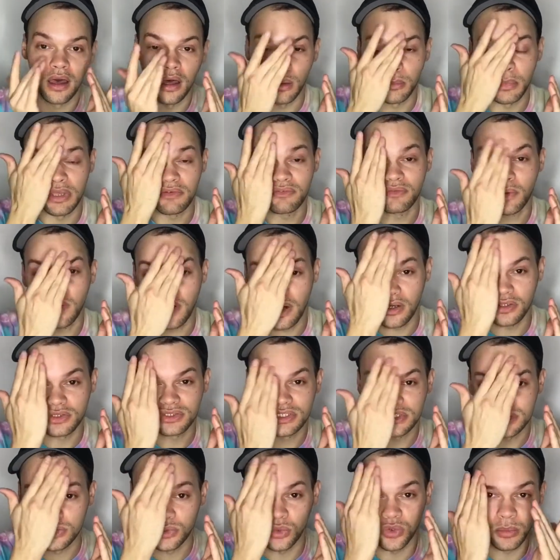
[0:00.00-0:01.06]
Everywhere else
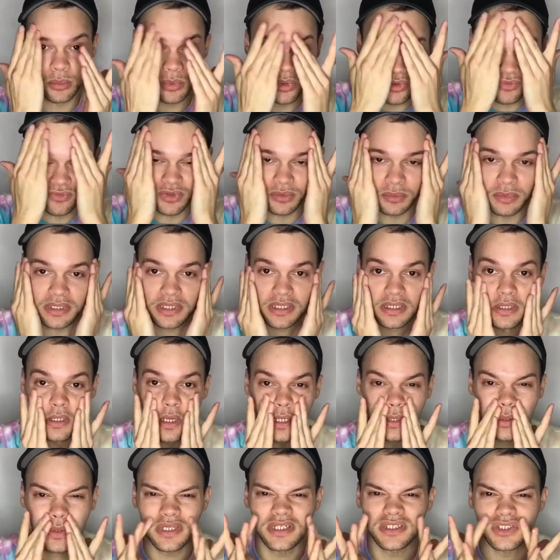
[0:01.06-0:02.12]
is normal for me. I
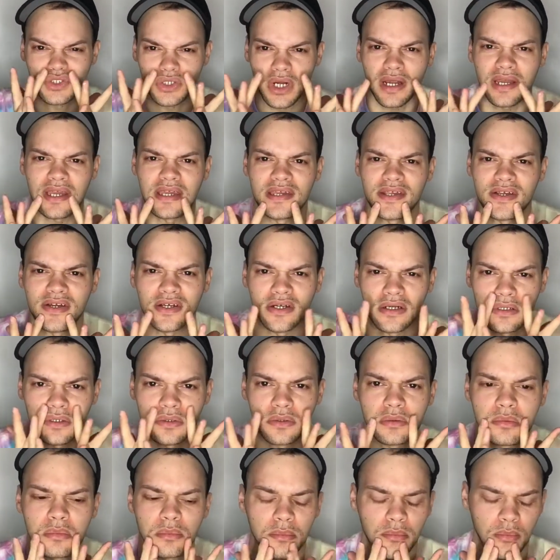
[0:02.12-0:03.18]
do get dry hair,
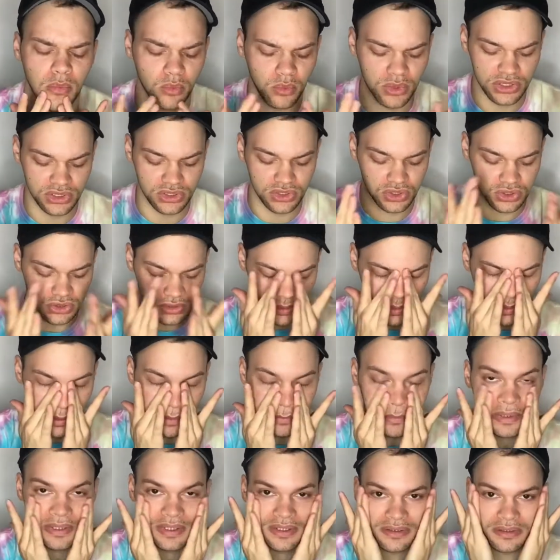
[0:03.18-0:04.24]
which I
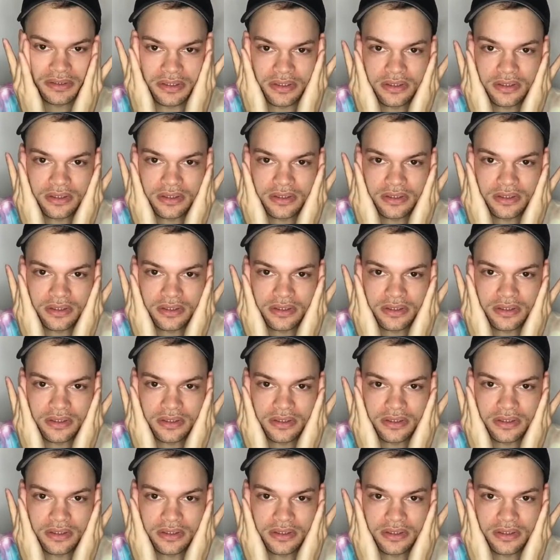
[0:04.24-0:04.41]
mean